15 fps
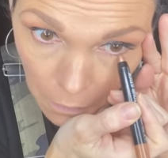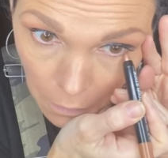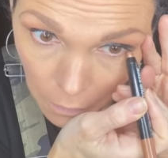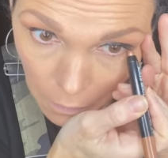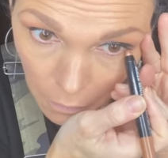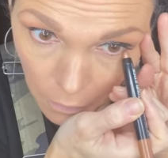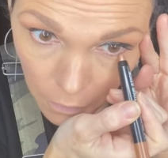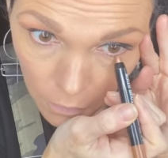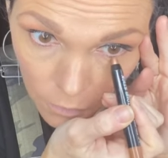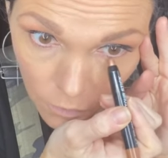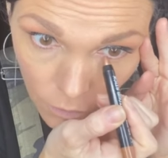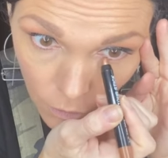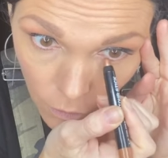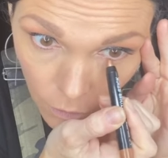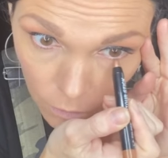There's
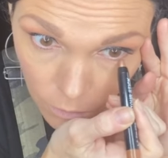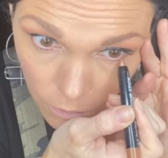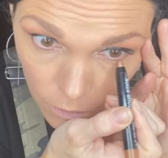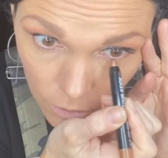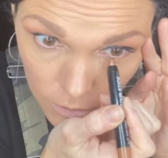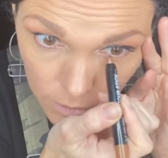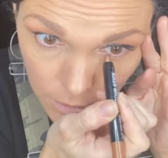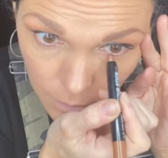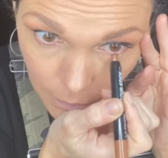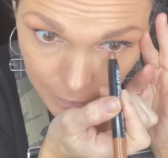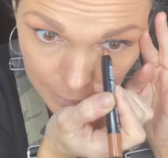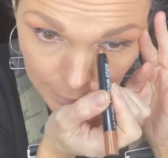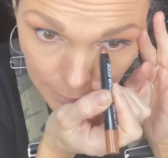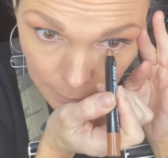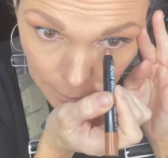no rules to
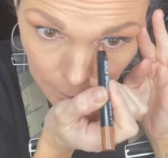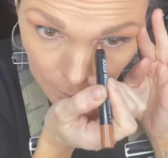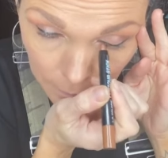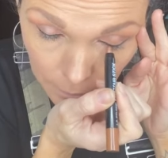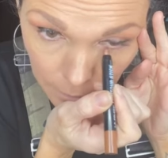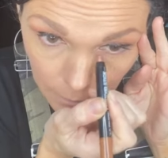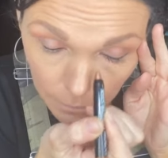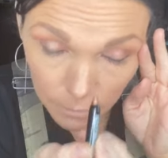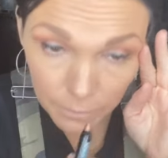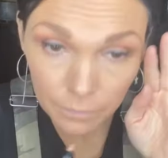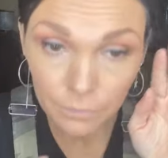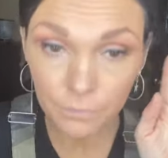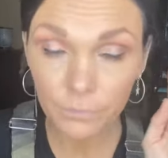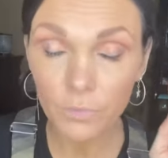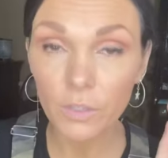makeup.
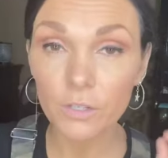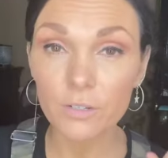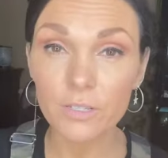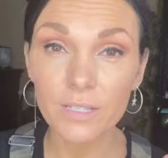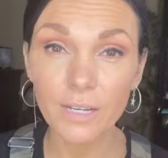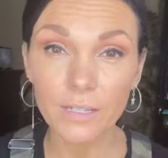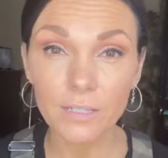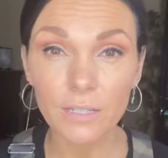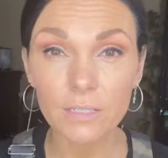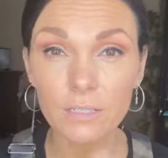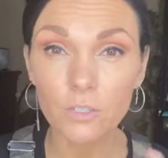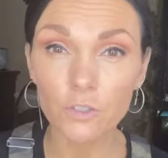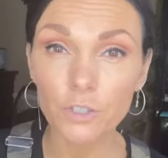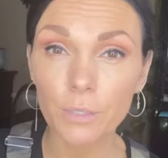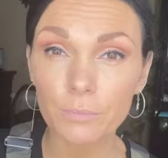There's techniques
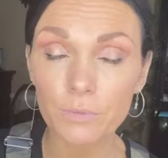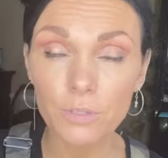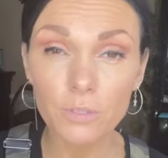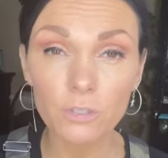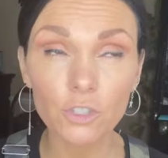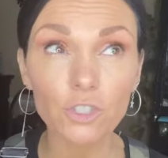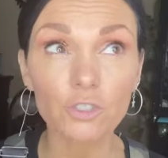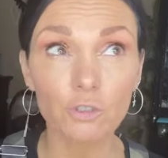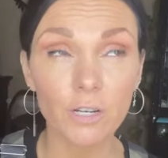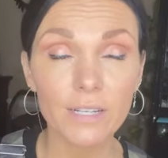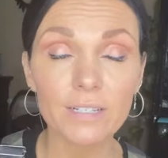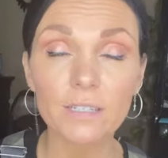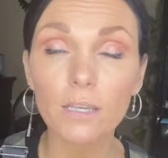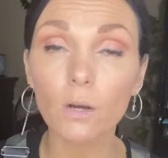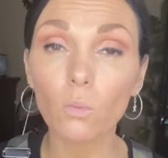and tricks
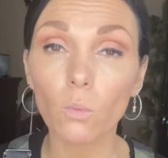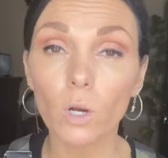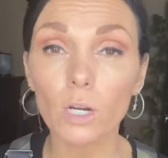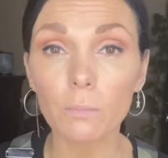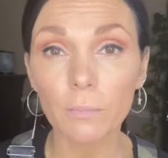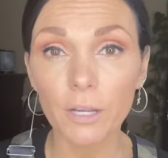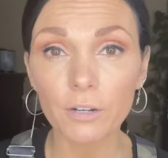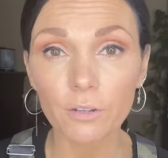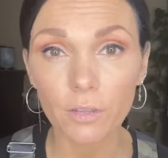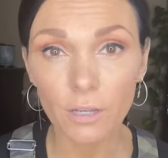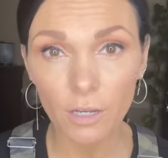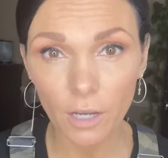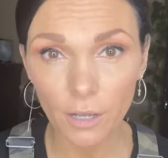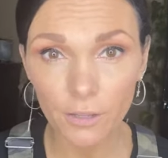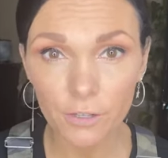that work better than
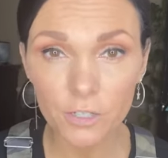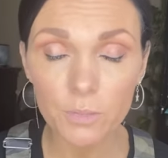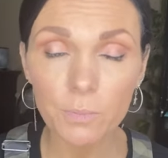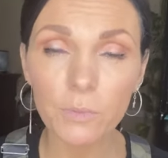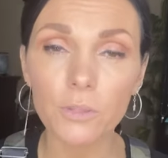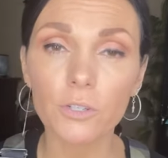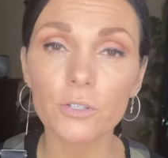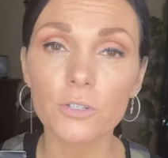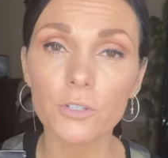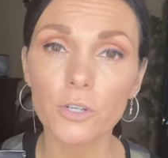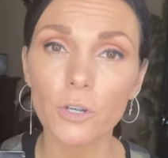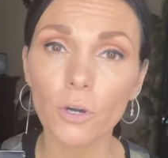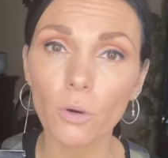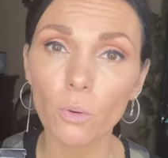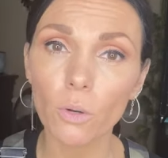others, but there's
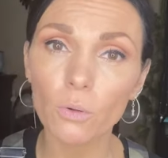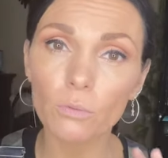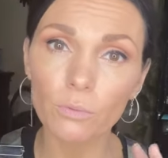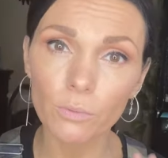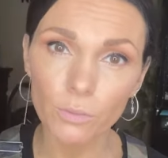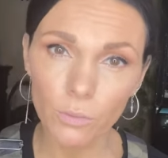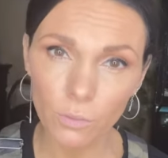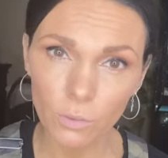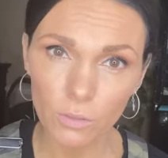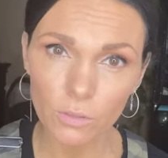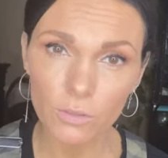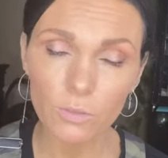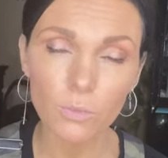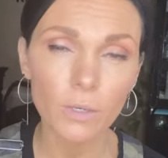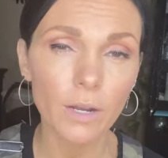no
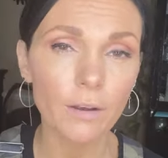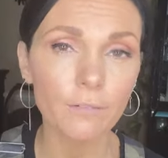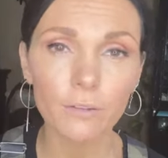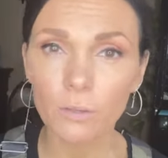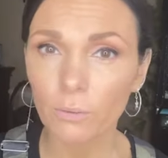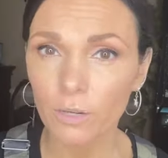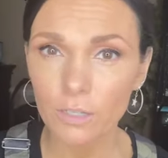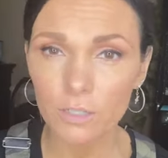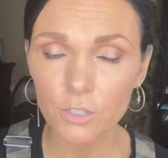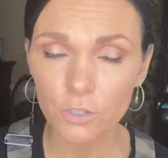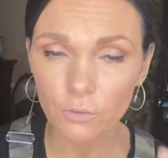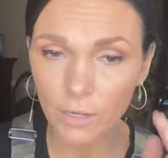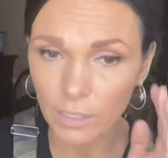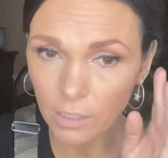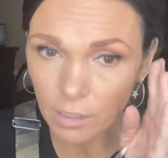rules. Whatever you want to
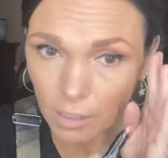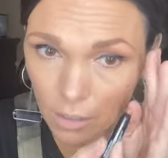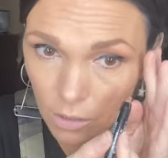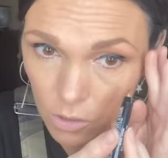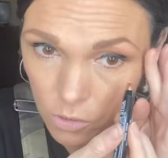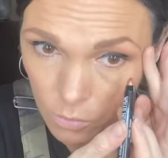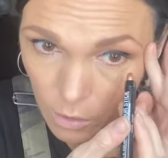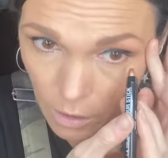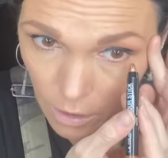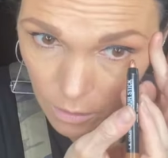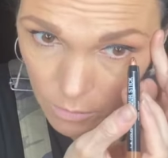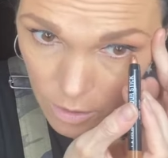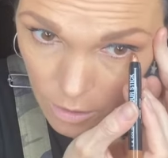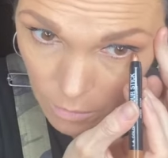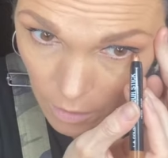do, anything goes when it
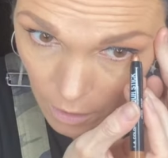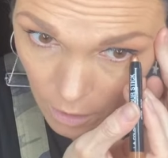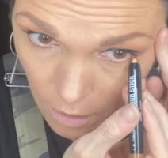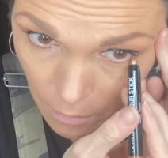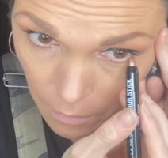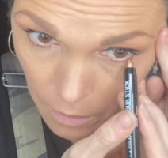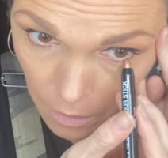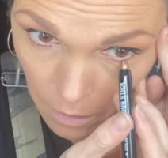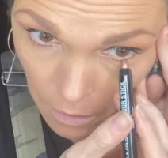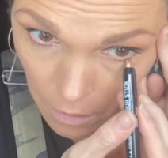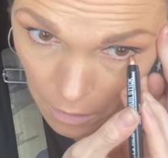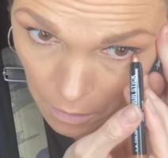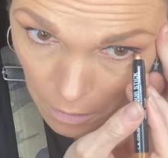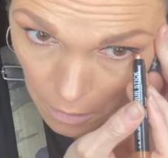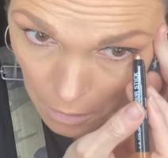comes to makeup.
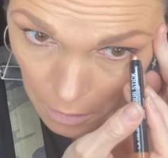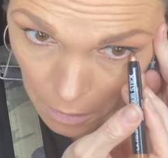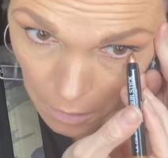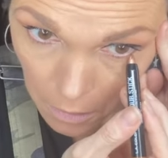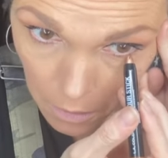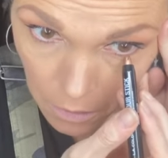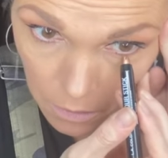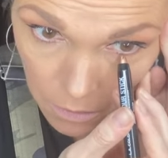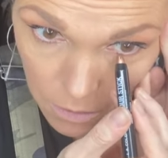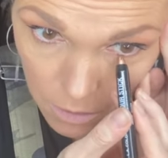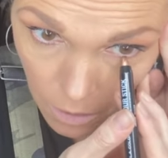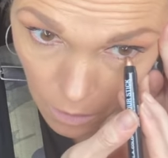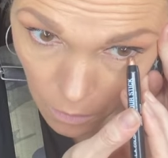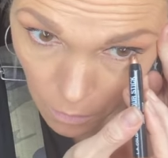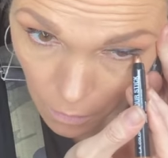
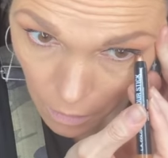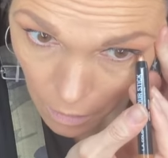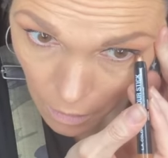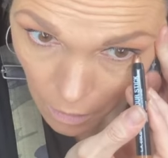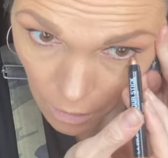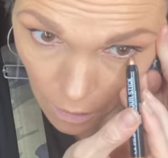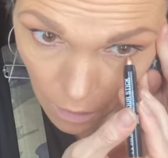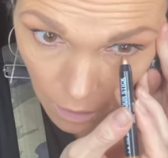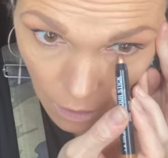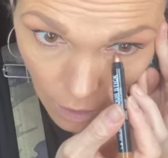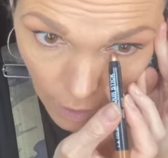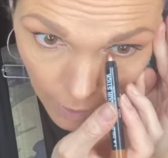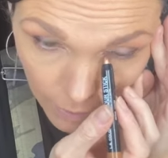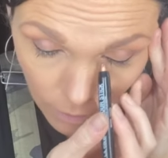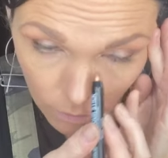So
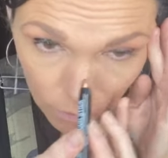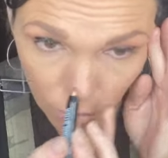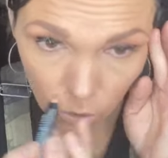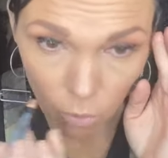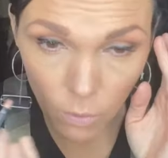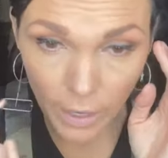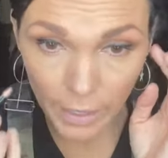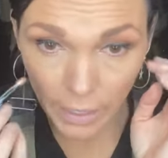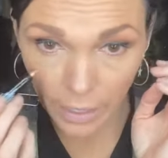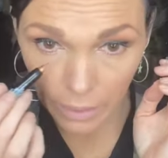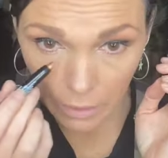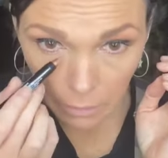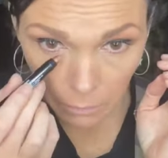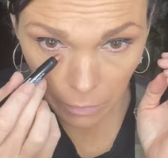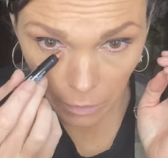I don't know why
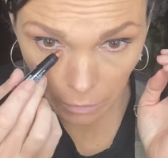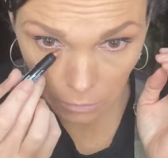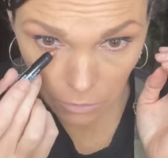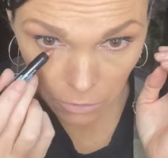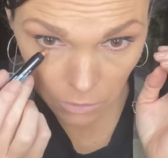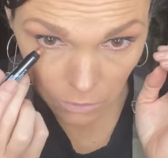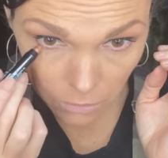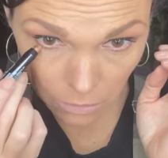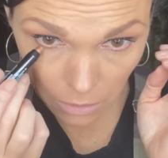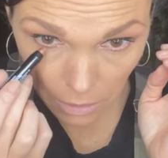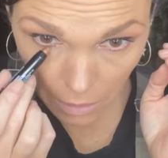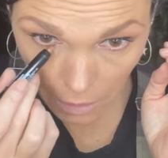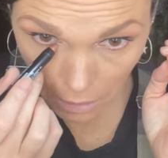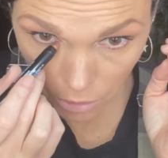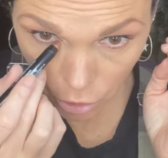anybody would use
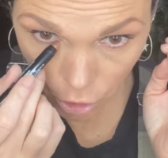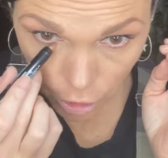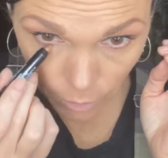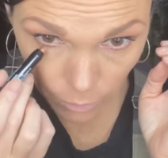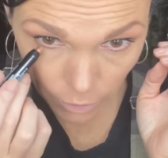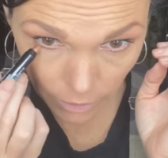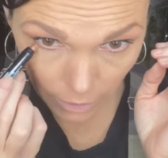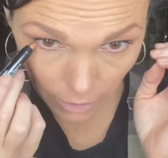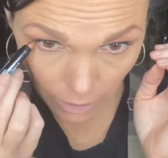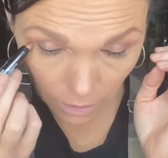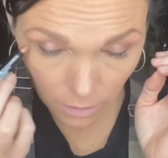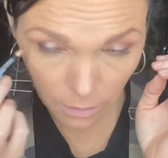a shimmery